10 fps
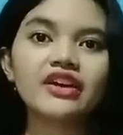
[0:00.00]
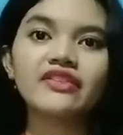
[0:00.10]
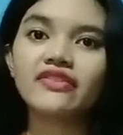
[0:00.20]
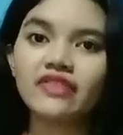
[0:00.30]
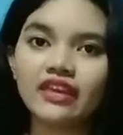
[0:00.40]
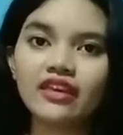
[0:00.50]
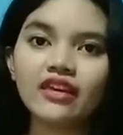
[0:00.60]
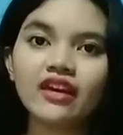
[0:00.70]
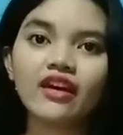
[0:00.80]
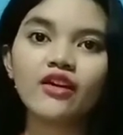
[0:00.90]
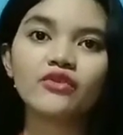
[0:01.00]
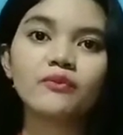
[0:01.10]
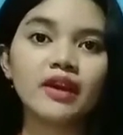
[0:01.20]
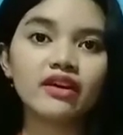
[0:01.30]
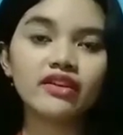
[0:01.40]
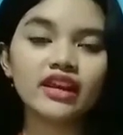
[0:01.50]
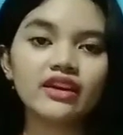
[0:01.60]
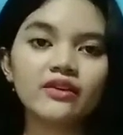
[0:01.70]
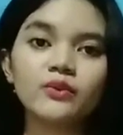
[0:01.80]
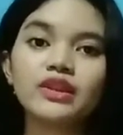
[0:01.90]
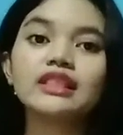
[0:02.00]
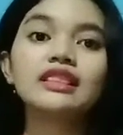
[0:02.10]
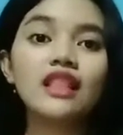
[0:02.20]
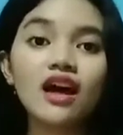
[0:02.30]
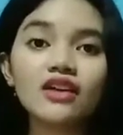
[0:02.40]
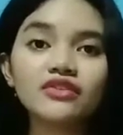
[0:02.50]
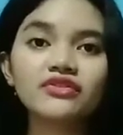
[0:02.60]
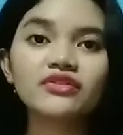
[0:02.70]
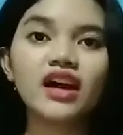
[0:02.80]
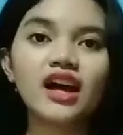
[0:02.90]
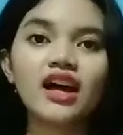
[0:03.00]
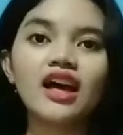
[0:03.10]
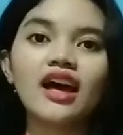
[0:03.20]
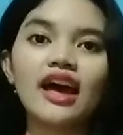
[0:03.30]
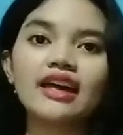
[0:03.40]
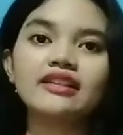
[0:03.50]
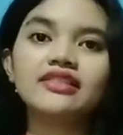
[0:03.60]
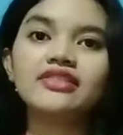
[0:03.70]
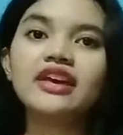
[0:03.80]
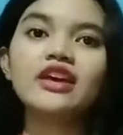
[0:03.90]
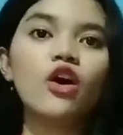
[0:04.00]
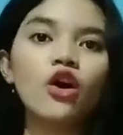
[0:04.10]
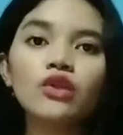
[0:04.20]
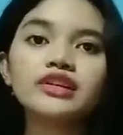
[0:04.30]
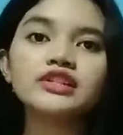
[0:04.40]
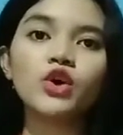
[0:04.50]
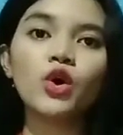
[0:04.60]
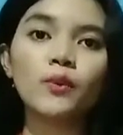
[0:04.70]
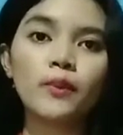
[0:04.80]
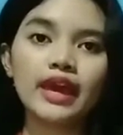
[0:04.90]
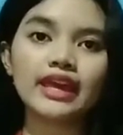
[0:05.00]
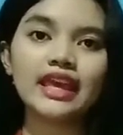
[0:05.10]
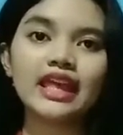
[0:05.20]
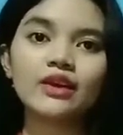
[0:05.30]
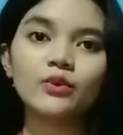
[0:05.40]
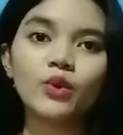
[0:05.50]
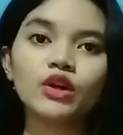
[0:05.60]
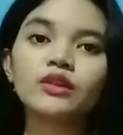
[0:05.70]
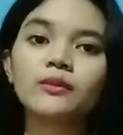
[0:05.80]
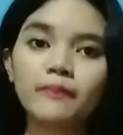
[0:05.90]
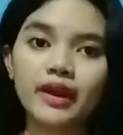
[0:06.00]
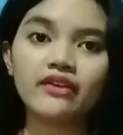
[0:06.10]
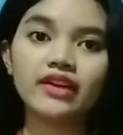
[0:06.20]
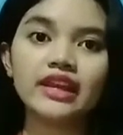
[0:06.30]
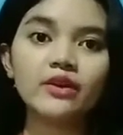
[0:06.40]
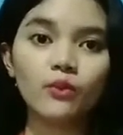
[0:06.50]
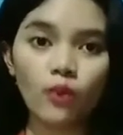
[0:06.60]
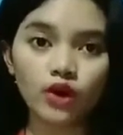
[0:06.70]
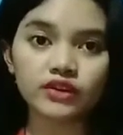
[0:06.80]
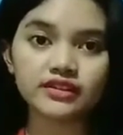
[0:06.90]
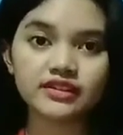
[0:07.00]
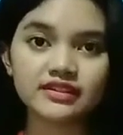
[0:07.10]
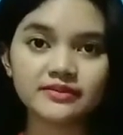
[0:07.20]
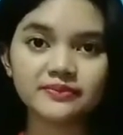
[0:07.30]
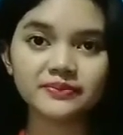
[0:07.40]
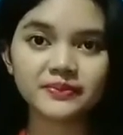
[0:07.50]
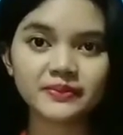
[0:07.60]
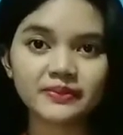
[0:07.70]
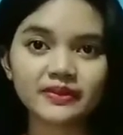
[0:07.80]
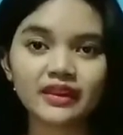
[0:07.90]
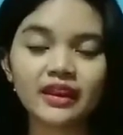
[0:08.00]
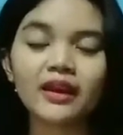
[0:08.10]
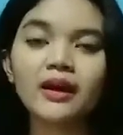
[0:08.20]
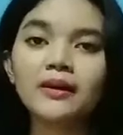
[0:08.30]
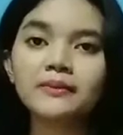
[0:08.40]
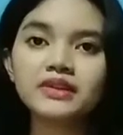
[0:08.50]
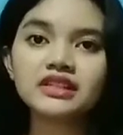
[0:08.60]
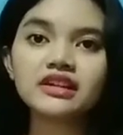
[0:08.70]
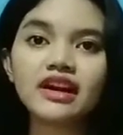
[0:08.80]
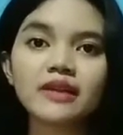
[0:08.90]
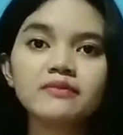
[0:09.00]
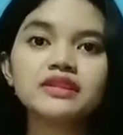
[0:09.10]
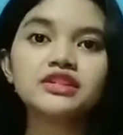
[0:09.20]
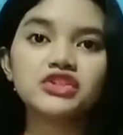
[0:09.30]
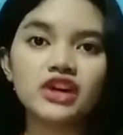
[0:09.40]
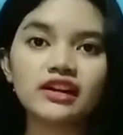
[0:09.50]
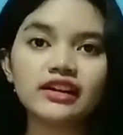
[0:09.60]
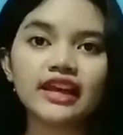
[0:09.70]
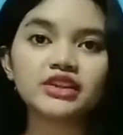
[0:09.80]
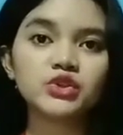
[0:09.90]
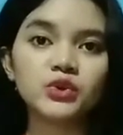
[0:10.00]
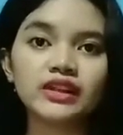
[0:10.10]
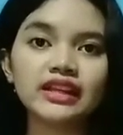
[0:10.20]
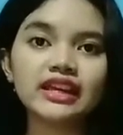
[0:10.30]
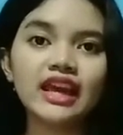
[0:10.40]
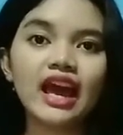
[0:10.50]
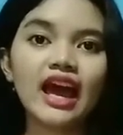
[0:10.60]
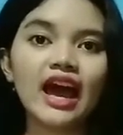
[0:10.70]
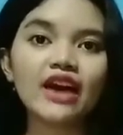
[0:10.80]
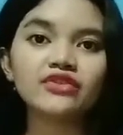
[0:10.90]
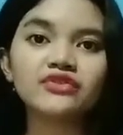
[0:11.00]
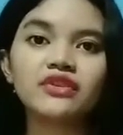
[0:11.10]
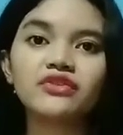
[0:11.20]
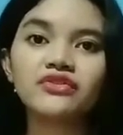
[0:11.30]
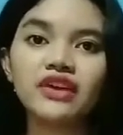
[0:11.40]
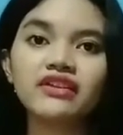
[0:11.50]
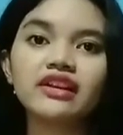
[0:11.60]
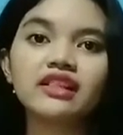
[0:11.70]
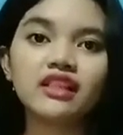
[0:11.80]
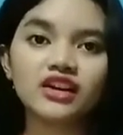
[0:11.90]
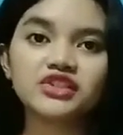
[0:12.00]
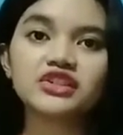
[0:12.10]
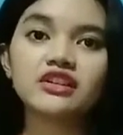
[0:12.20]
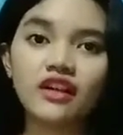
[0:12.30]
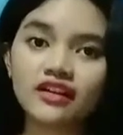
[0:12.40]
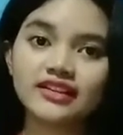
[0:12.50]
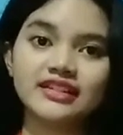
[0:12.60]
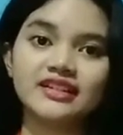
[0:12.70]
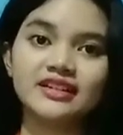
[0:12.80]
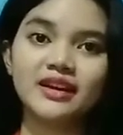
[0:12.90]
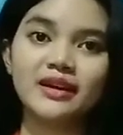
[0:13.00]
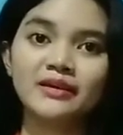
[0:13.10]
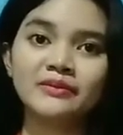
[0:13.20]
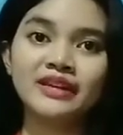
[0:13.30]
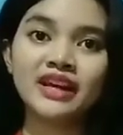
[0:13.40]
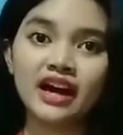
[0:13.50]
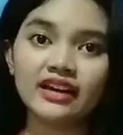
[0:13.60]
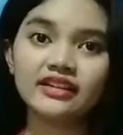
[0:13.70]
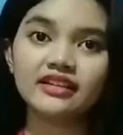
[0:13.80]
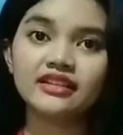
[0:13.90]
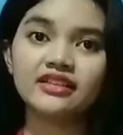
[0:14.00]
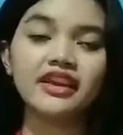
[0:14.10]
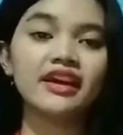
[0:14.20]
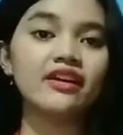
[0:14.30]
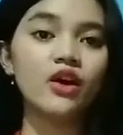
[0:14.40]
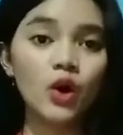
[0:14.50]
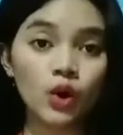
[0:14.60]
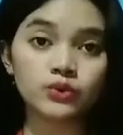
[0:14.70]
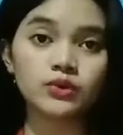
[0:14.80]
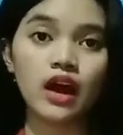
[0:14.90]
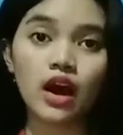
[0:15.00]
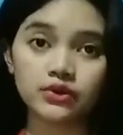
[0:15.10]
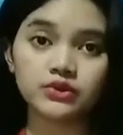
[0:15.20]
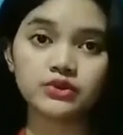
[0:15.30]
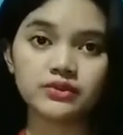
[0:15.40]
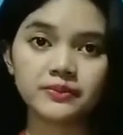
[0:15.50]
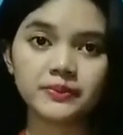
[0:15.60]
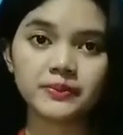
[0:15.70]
They taking care of Mary with love, and they always obey what Mary wants. Mr. and Miss Charlie actually have a very large garden behind their house.